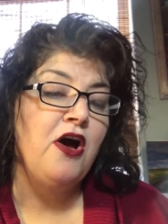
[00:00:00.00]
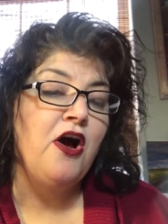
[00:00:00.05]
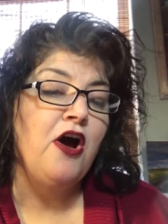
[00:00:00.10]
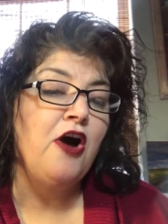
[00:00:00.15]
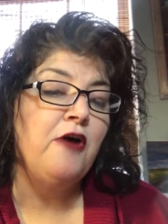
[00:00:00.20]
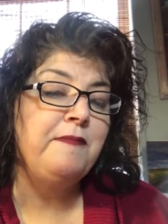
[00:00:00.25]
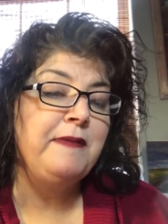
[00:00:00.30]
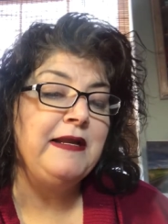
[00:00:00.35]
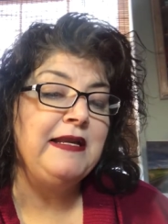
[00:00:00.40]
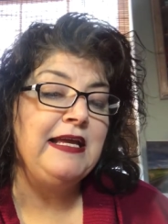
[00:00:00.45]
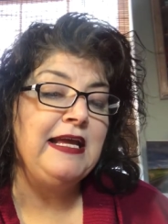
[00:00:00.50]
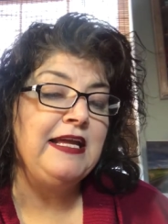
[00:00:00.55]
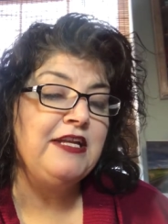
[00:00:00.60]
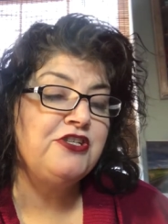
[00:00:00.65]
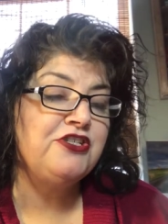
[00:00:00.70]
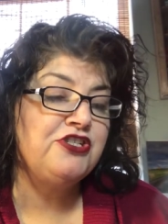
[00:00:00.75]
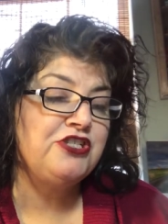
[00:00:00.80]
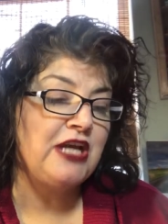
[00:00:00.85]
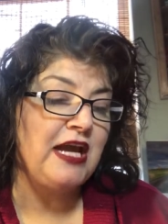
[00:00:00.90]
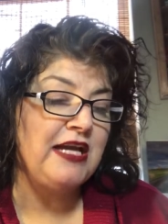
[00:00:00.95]
hoping
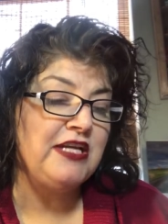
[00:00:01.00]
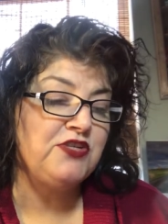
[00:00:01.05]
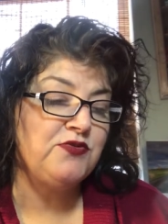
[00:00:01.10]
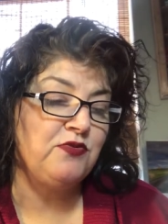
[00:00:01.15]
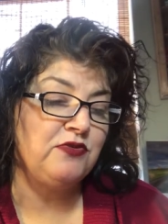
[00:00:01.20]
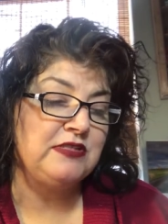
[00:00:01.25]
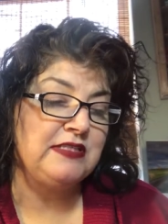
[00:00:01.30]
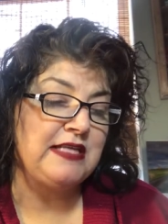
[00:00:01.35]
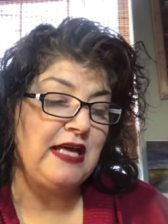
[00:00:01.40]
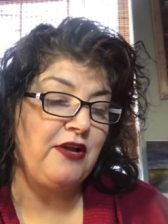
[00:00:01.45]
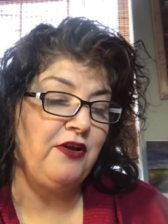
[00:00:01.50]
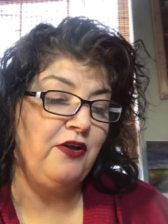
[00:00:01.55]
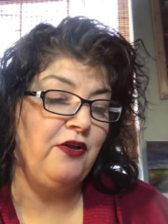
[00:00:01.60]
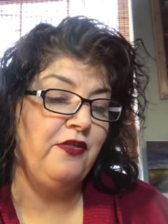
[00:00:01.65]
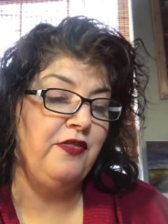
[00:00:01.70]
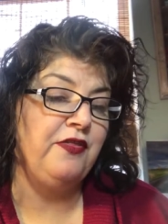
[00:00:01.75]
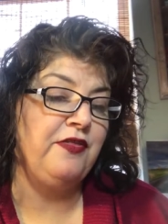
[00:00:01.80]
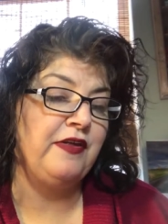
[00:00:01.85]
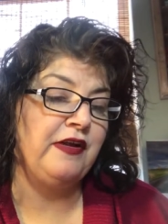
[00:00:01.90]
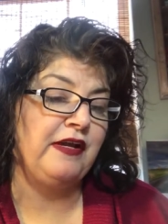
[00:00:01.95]
each change will
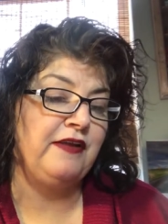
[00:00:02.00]
settle the